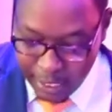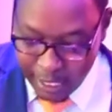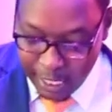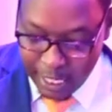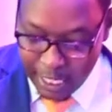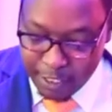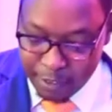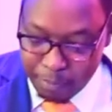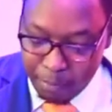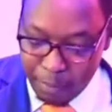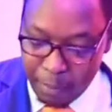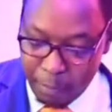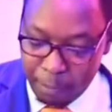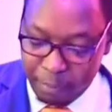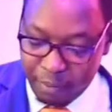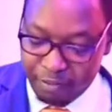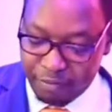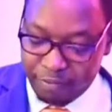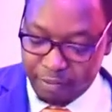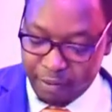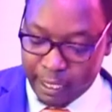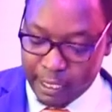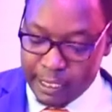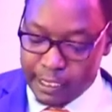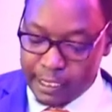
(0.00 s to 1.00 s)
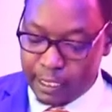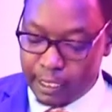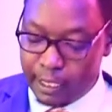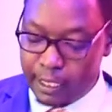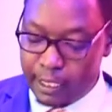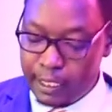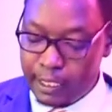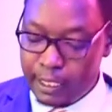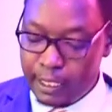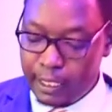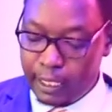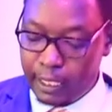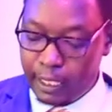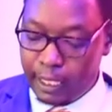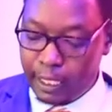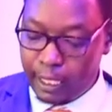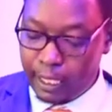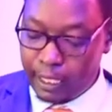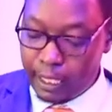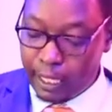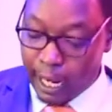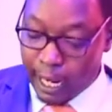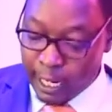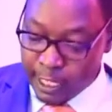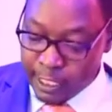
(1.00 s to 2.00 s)
has been perfected
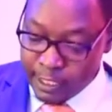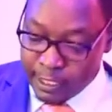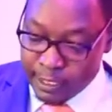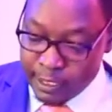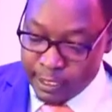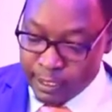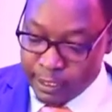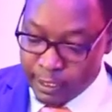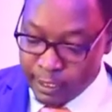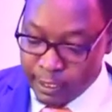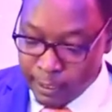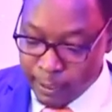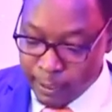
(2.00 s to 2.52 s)
in us.